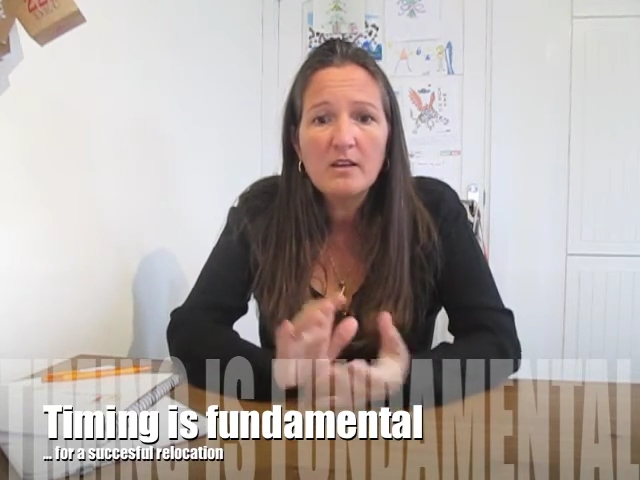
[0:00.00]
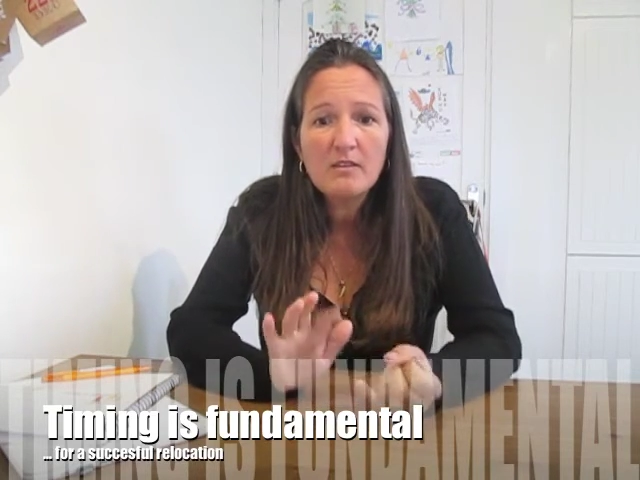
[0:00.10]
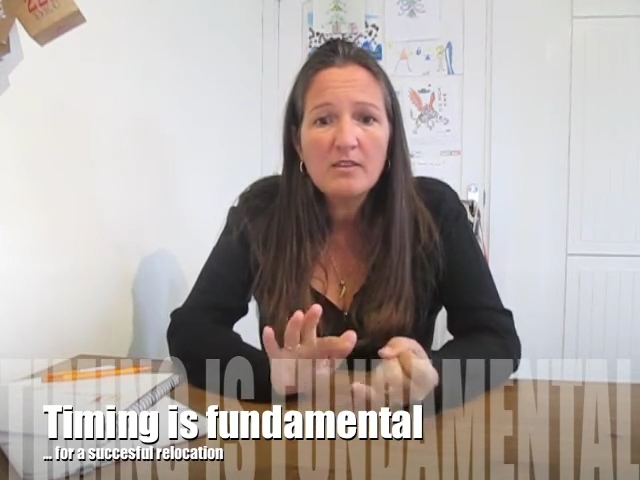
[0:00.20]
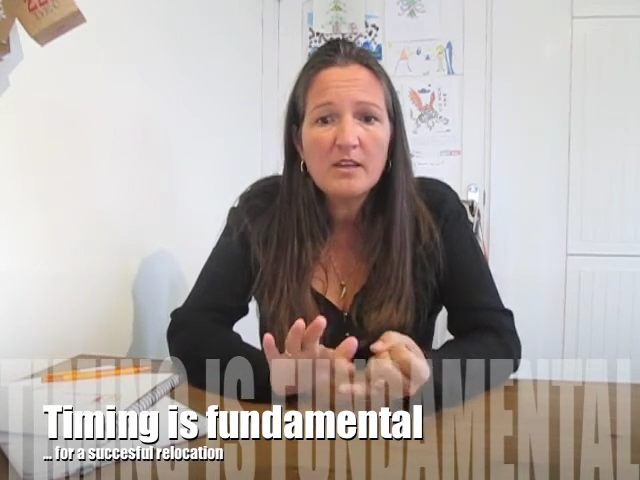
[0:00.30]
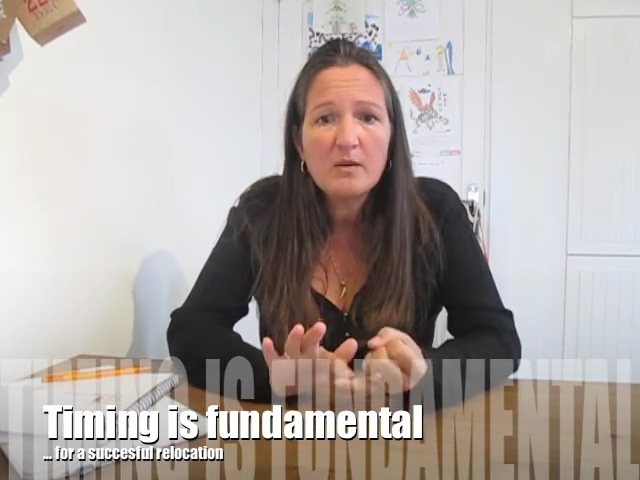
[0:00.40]

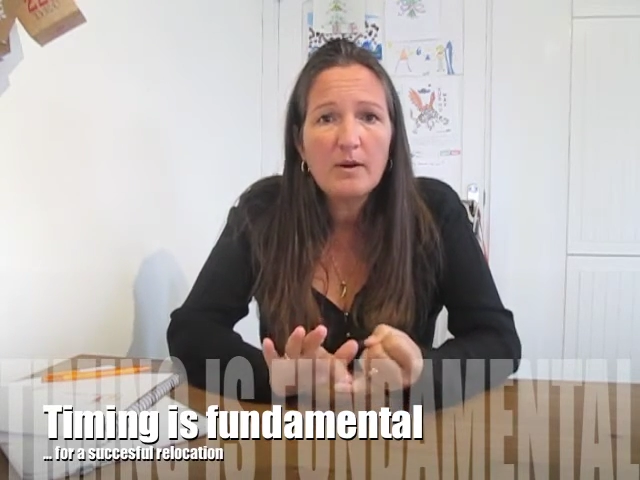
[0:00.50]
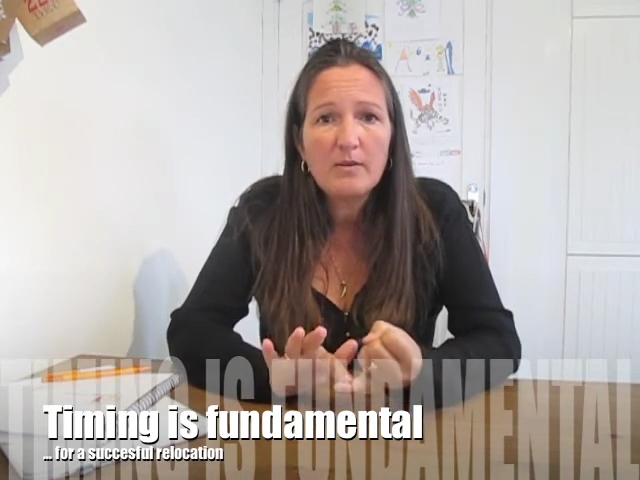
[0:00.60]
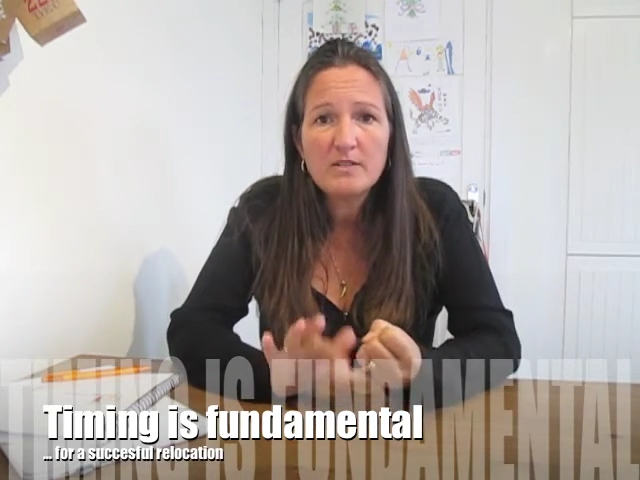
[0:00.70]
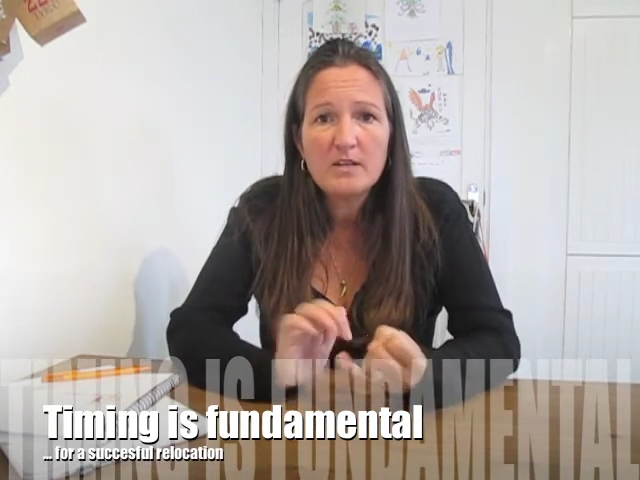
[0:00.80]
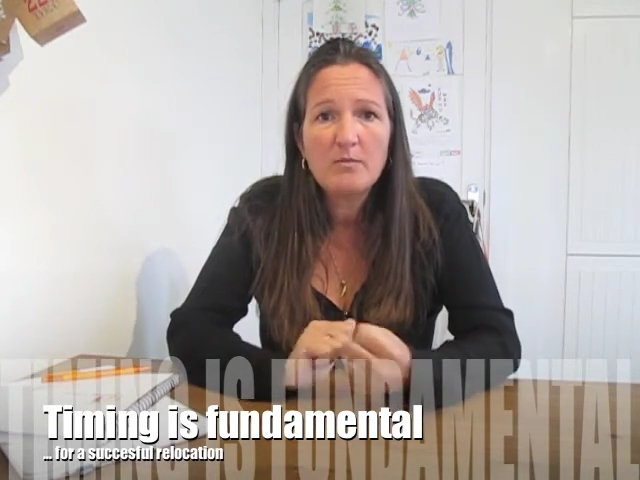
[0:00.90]
think
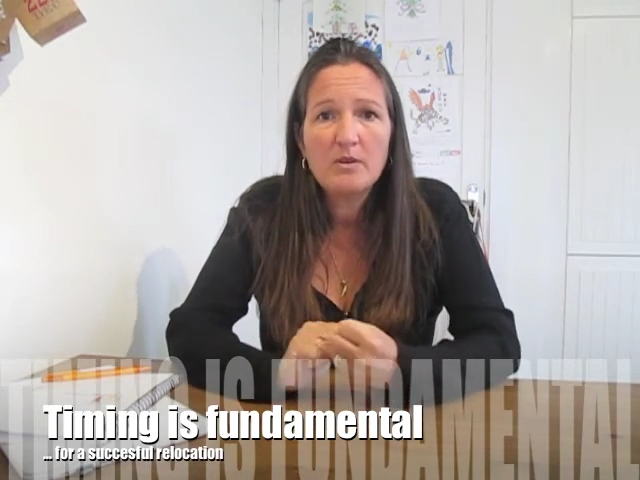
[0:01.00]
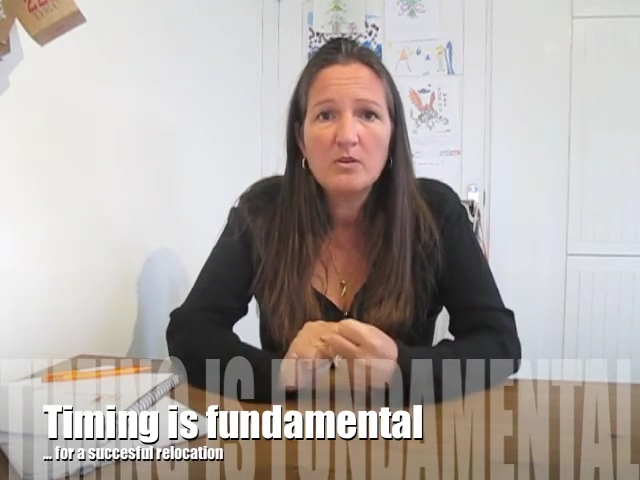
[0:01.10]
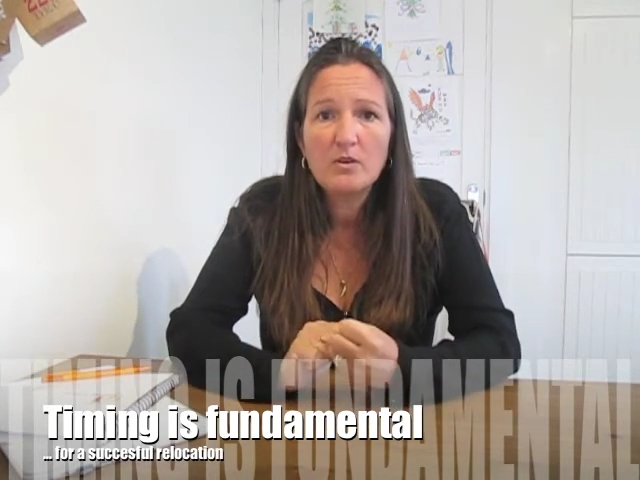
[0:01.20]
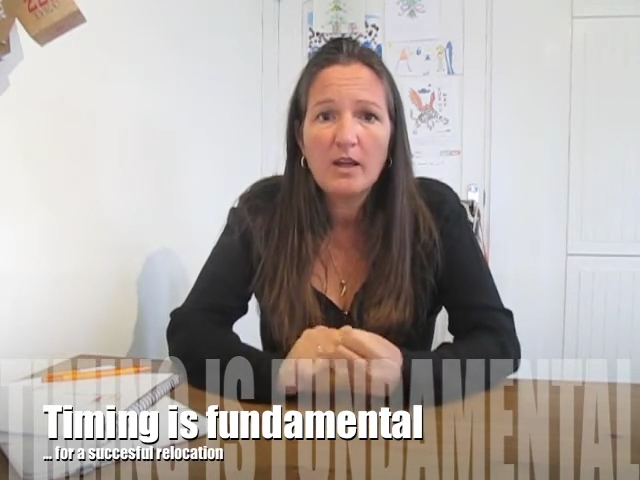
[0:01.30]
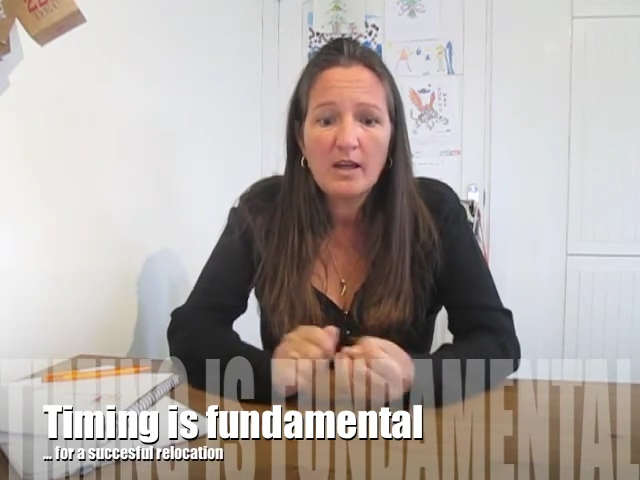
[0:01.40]
about the time in
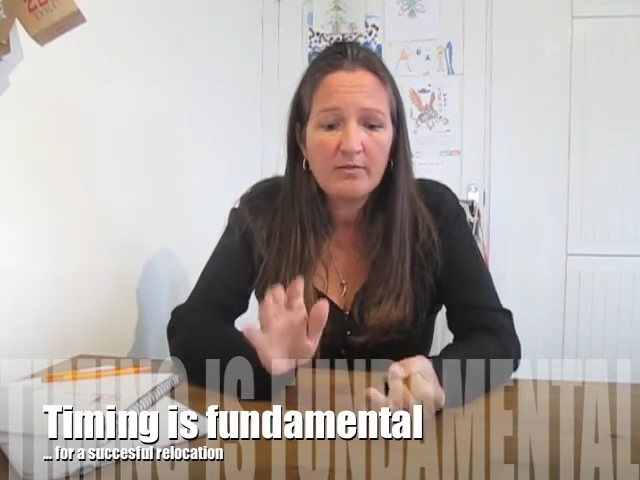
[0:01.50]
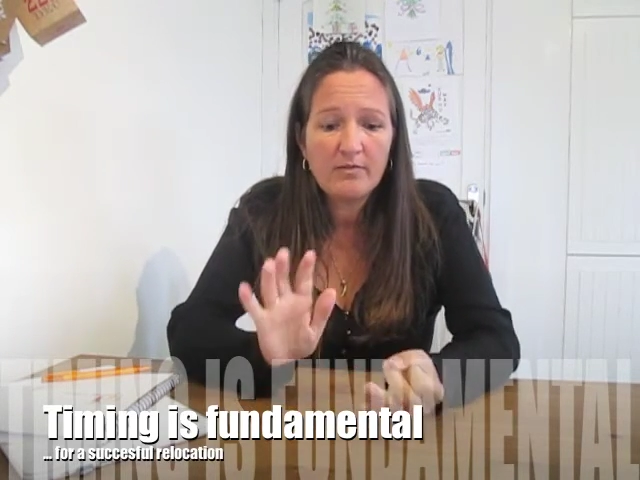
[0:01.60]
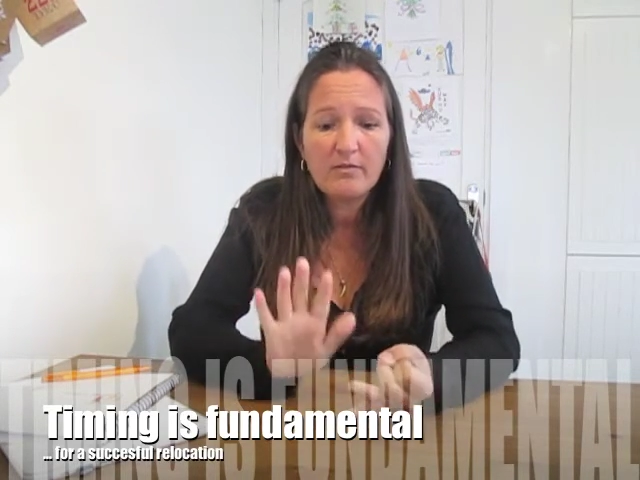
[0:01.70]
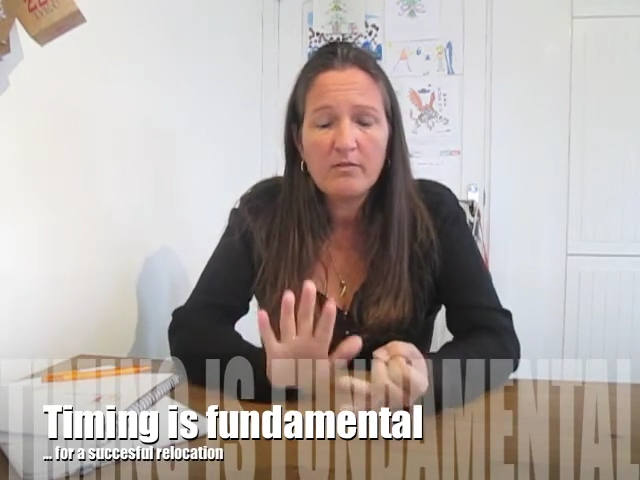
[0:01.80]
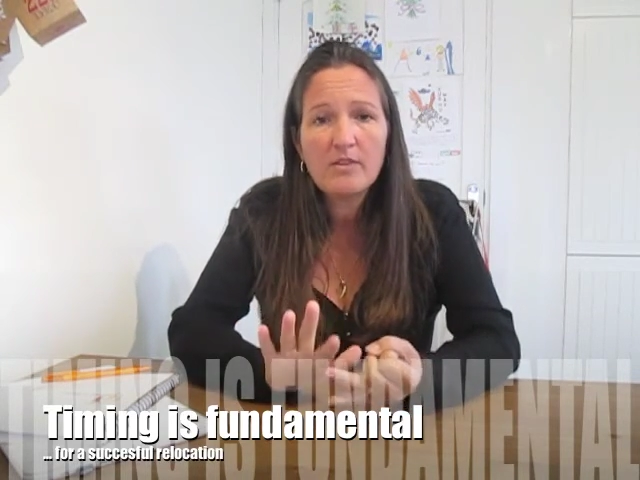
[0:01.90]
your life,